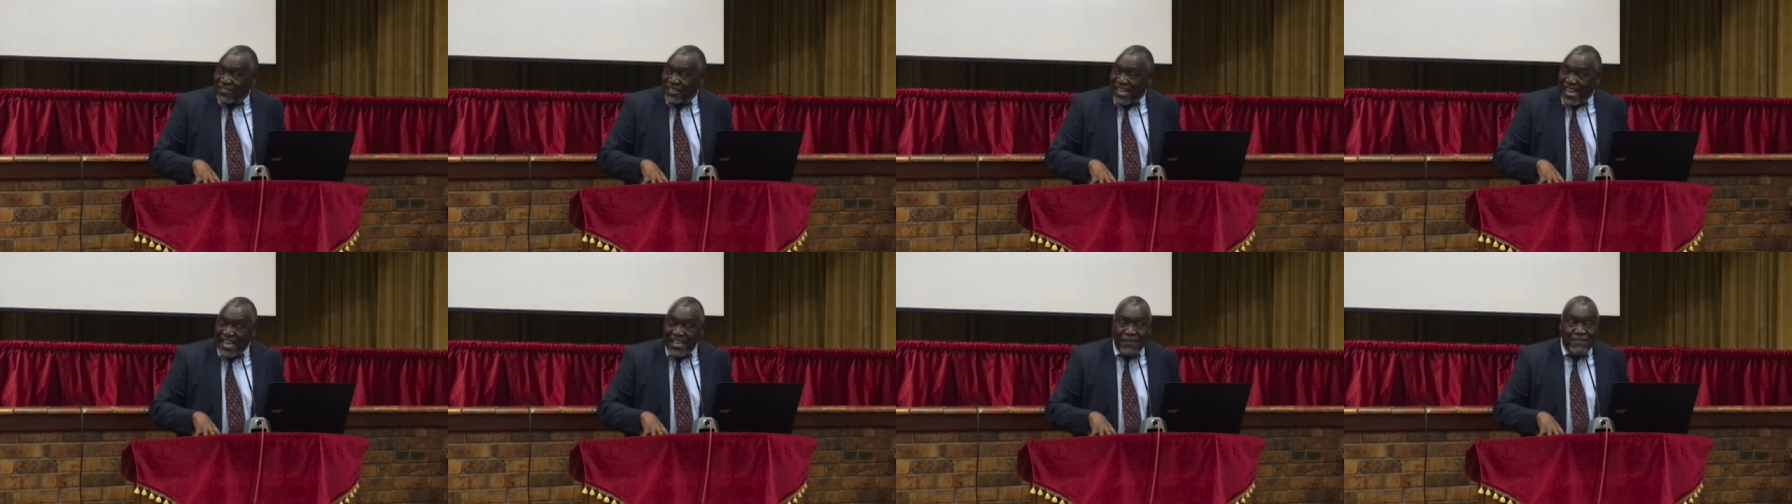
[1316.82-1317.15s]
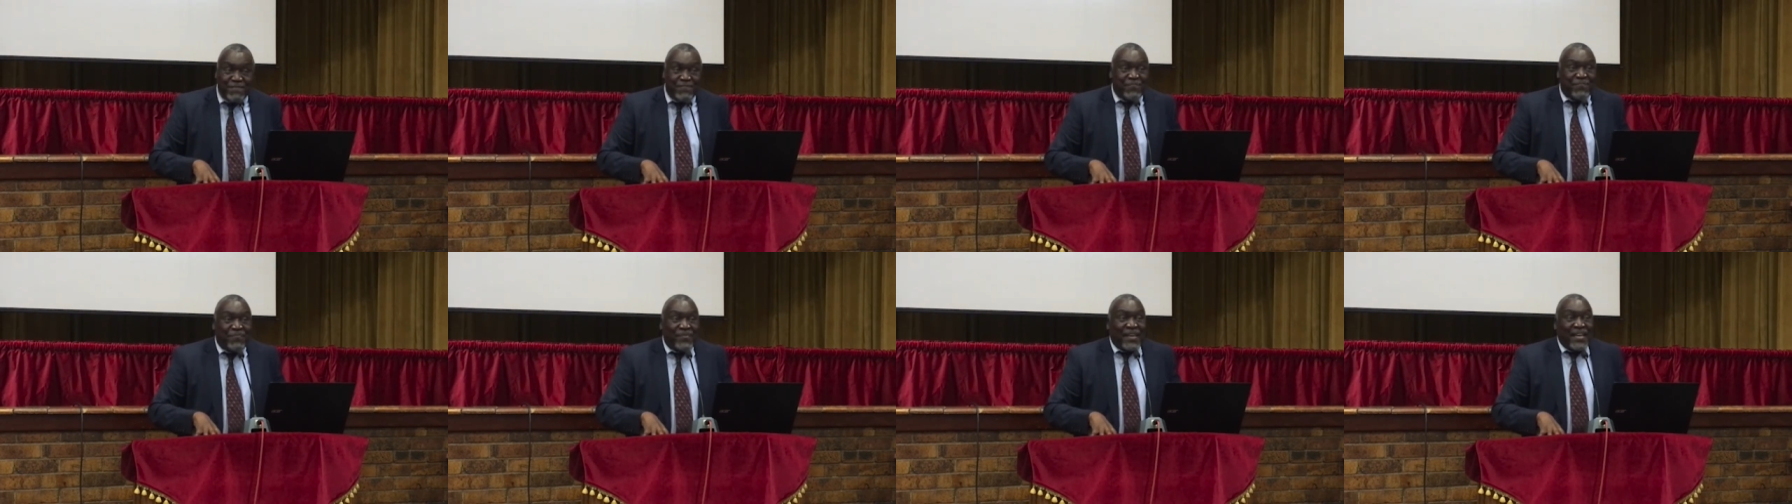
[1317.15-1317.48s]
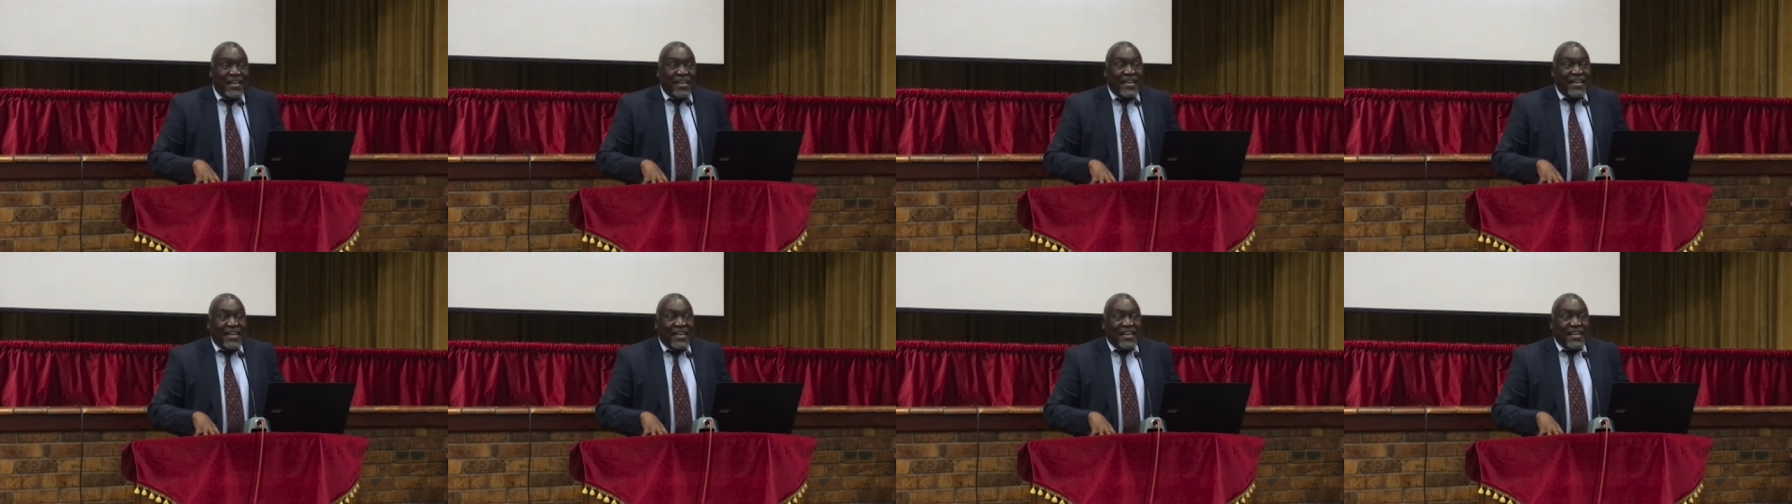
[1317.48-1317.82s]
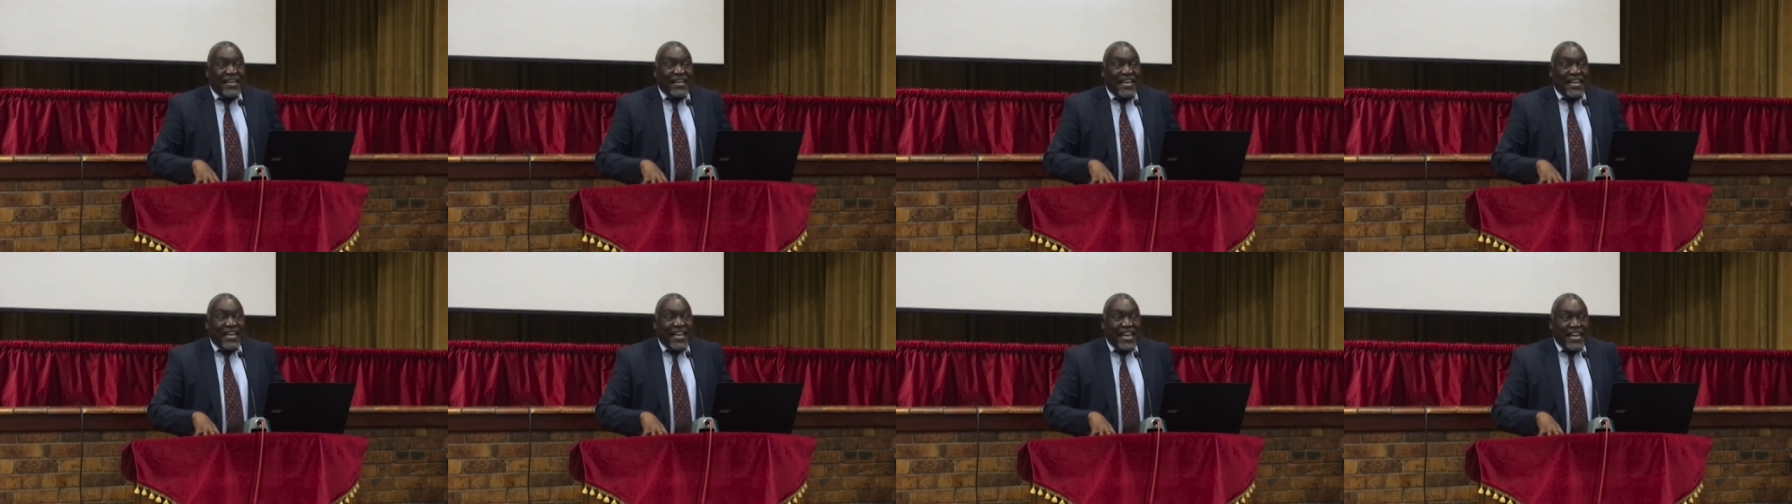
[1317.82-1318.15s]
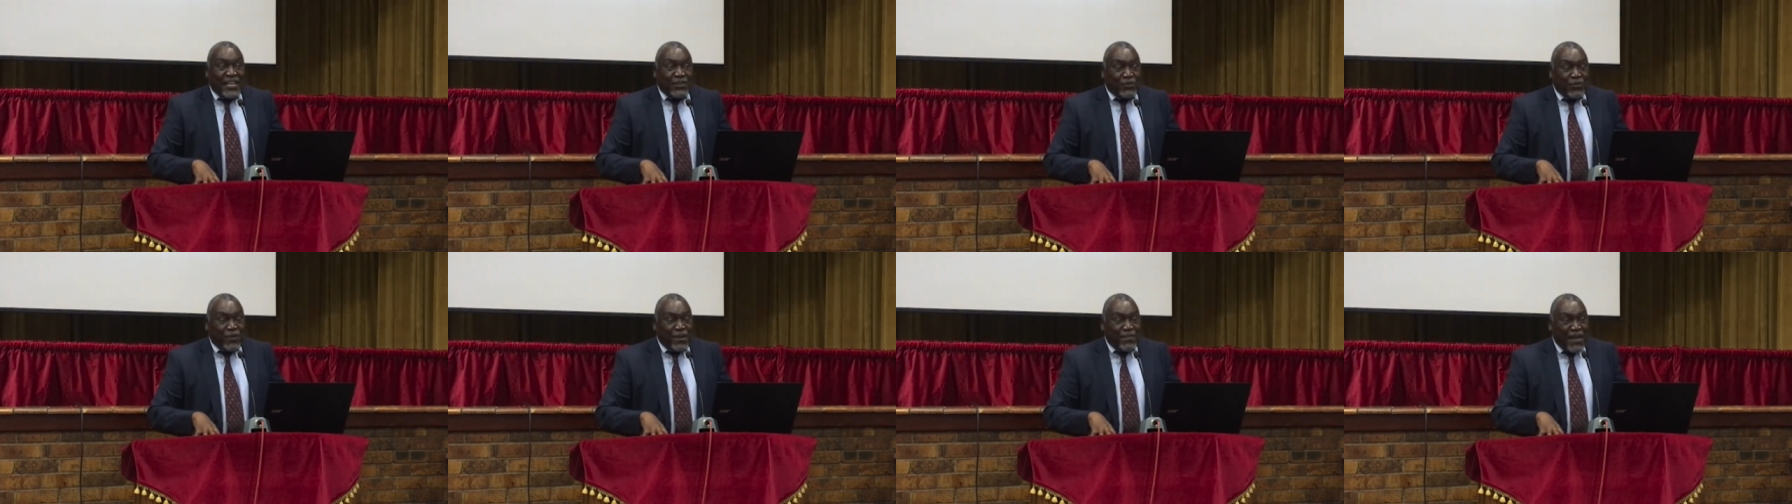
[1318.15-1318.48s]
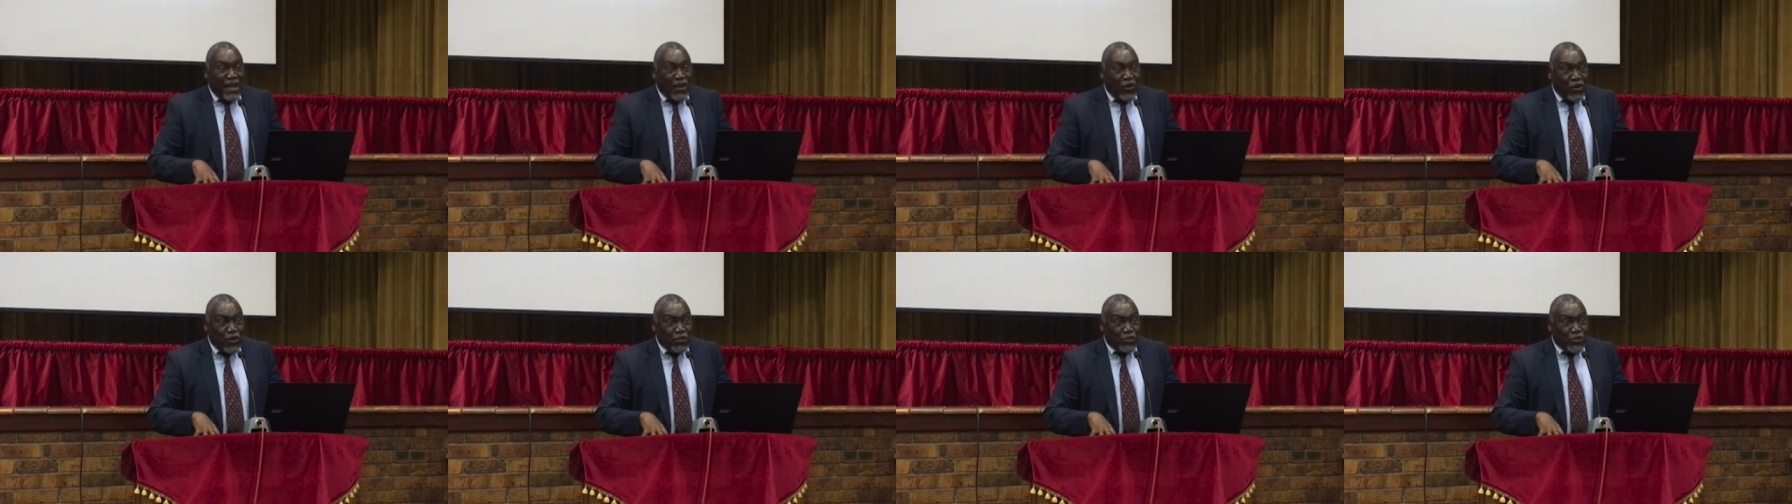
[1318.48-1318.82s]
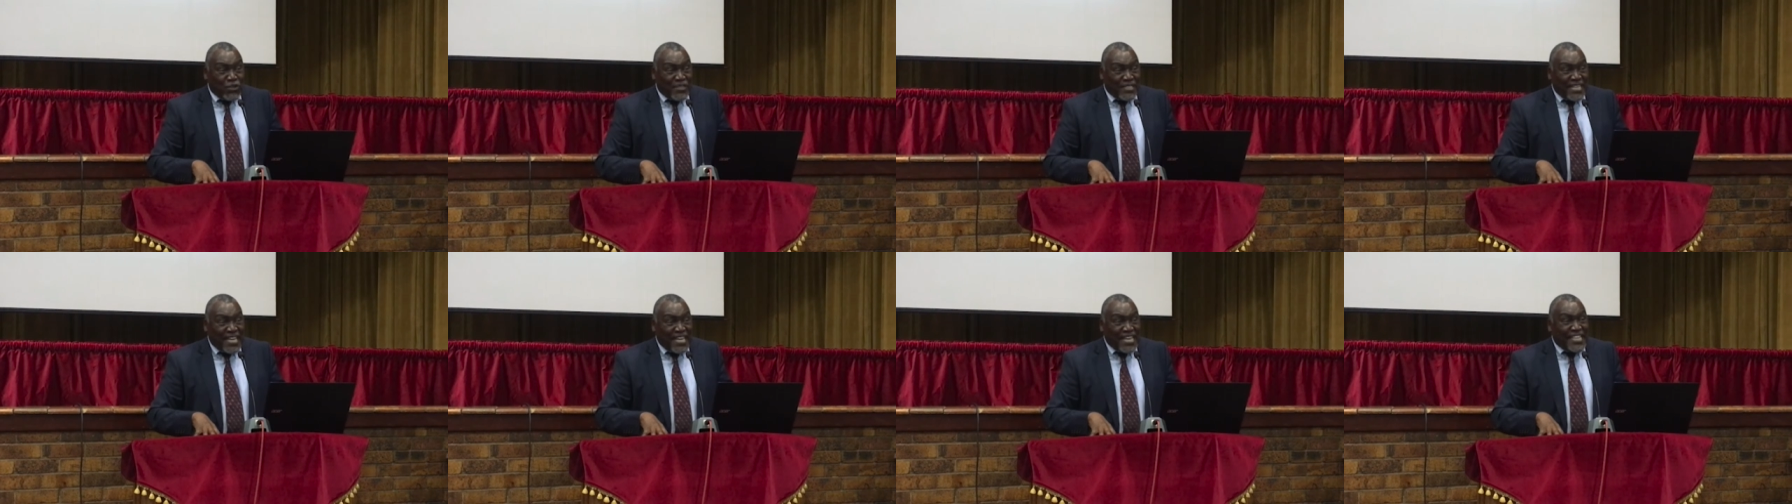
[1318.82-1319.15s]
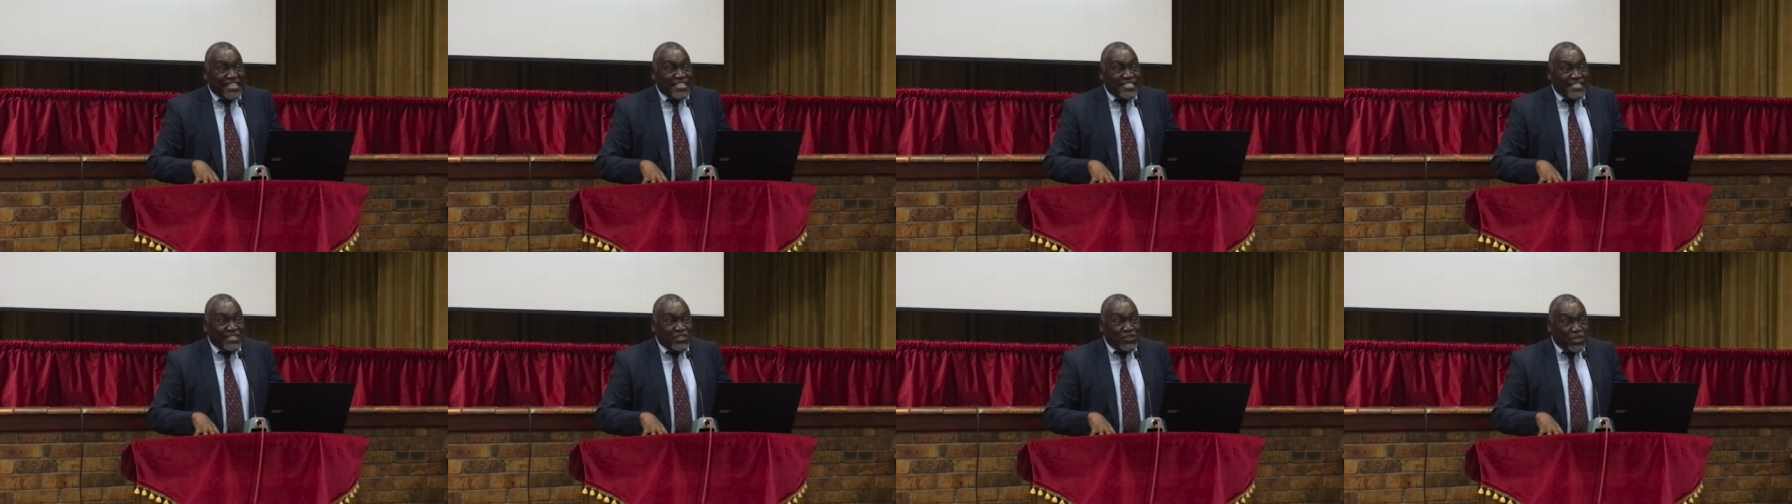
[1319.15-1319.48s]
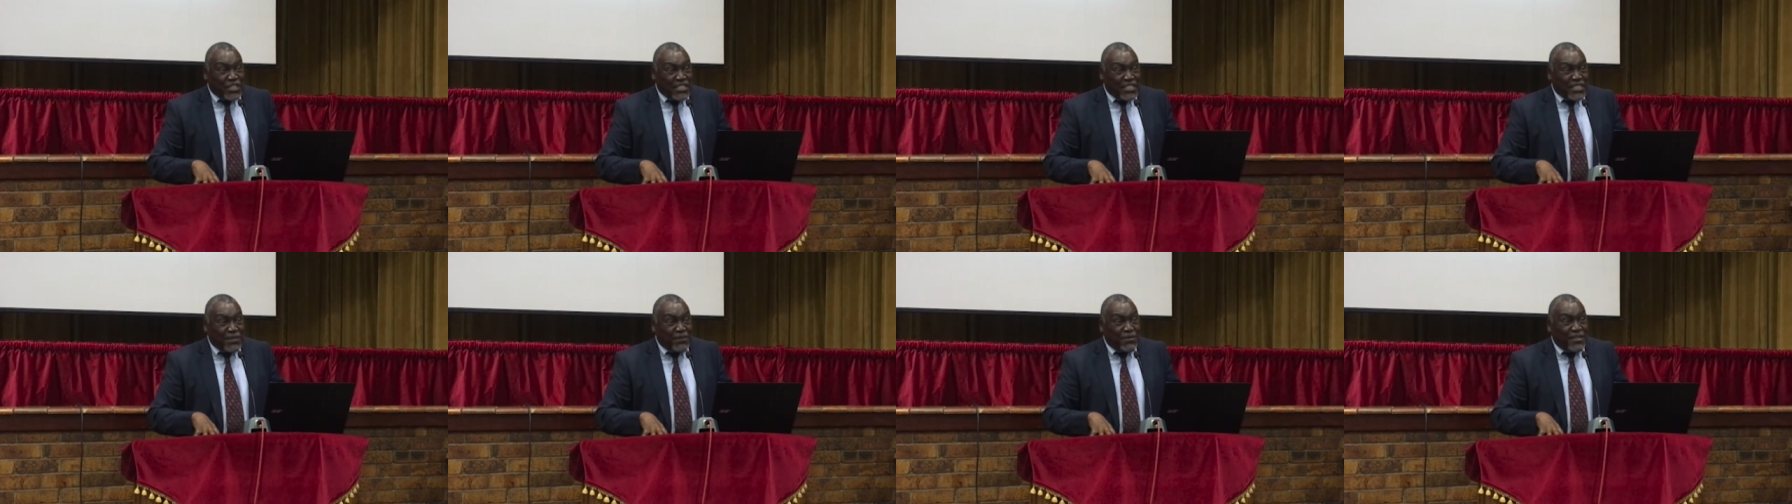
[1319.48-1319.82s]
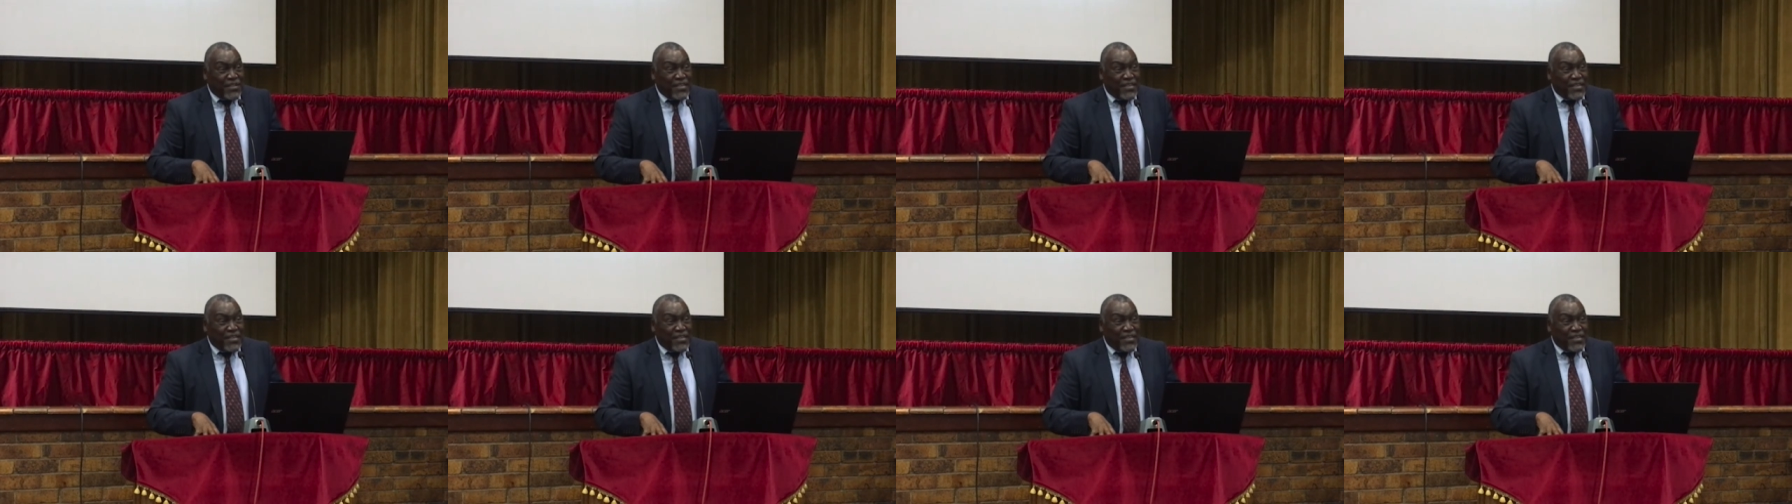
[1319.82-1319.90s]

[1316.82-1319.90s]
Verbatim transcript: Okay? And we may also say it's not